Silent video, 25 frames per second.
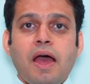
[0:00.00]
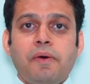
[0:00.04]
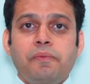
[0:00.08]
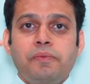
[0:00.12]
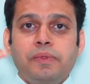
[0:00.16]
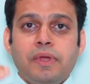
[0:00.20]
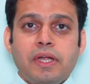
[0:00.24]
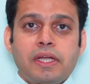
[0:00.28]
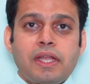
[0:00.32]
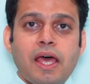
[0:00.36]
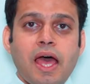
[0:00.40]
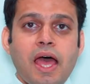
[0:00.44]

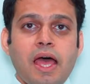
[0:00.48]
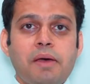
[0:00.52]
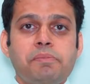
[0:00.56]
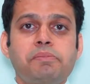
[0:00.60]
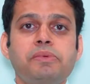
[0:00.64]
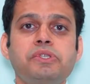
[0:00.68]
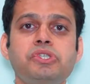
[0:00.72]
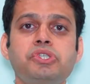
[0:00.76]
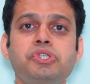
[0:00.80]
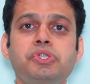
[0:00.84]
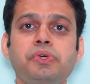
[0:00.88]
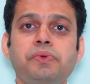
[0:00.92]
that
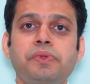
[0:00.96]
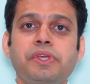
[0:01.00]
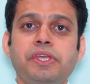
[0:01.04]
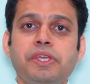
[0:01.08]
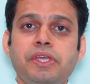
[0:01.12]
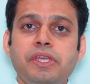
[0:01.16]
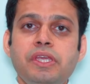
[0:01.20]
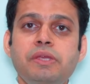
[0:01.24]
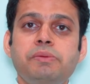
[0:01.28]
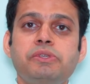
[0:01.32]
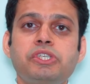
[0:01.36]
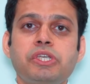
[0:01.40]
happens during
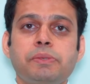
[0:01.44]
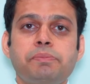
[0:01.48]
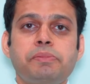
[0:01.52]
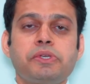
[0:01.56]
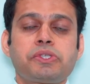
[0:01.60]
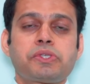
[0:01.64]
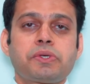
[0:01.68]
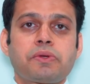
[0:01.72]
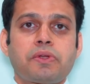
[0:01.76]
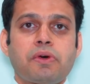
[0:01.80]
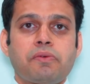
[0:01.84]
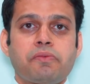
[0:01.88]
each
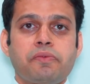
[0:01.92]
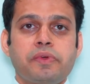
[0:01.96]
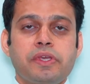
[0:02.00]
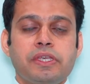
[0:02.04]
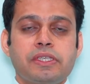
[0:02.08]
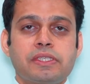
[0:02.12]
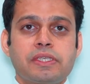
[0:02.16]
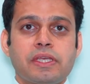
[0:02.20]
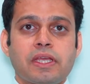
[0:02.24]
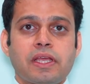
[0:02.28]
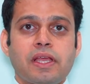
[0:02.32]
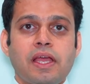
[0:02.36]
episode of
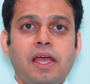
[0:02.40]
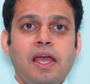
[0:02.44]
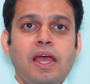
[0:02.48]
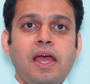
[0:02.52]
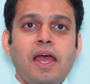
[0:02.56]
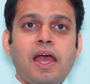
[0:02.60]
wheezing.